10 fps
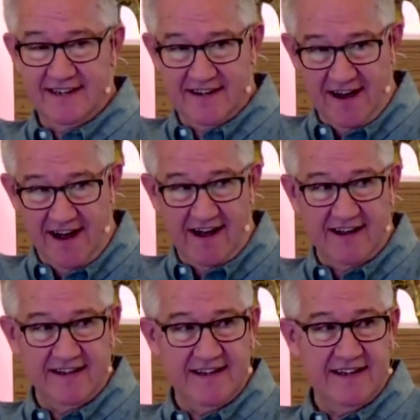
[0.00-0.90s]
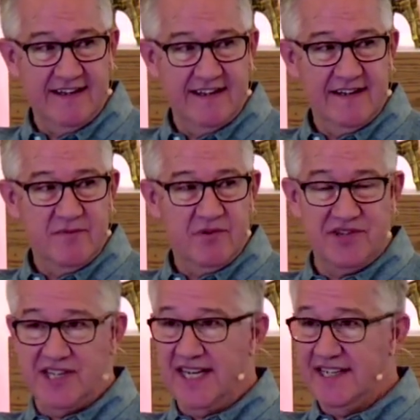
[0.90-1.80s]
God
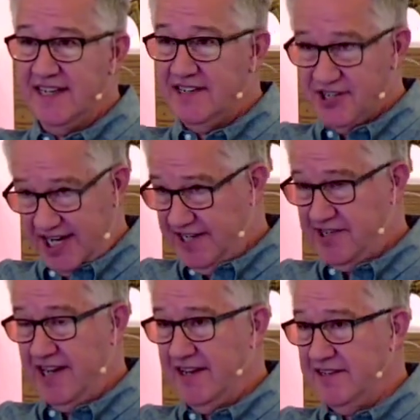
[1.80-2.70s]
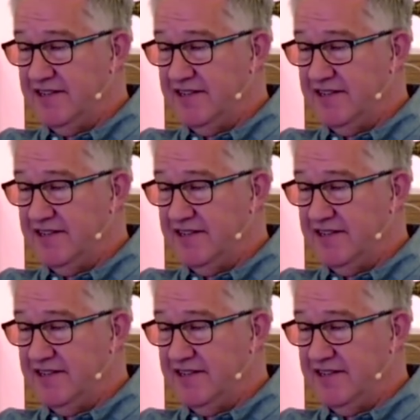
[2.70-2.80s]
presented Jesus